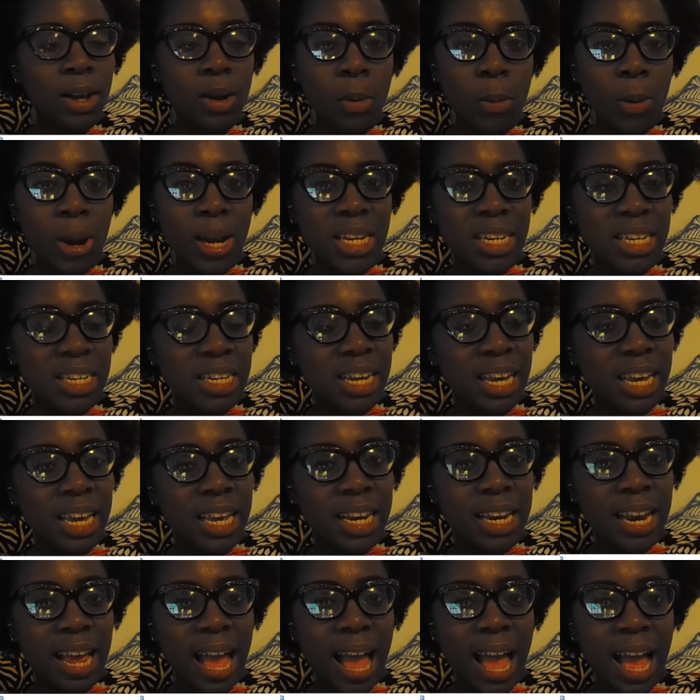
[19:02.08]
waded
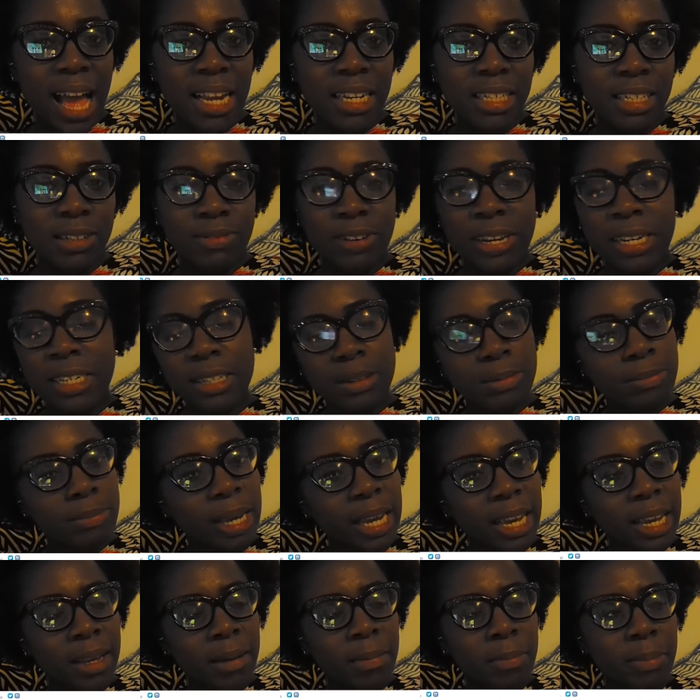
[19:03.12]
in and defended
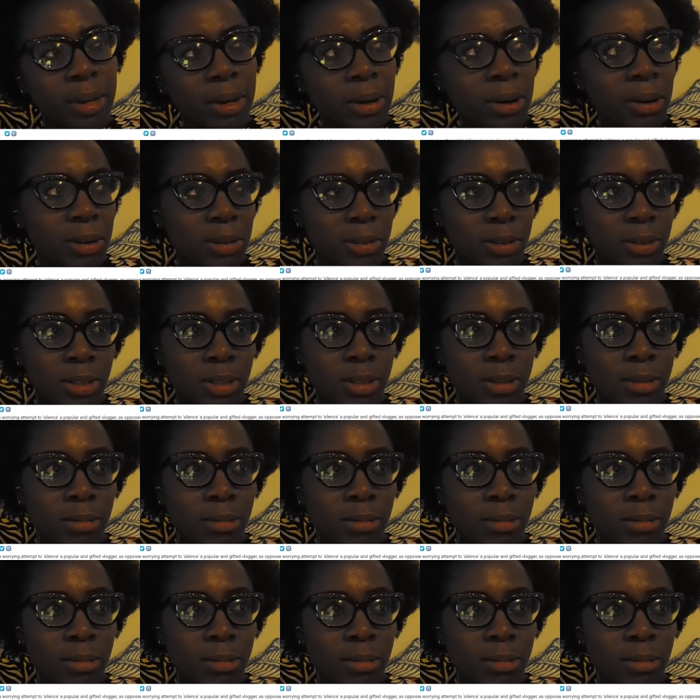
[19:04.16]
me because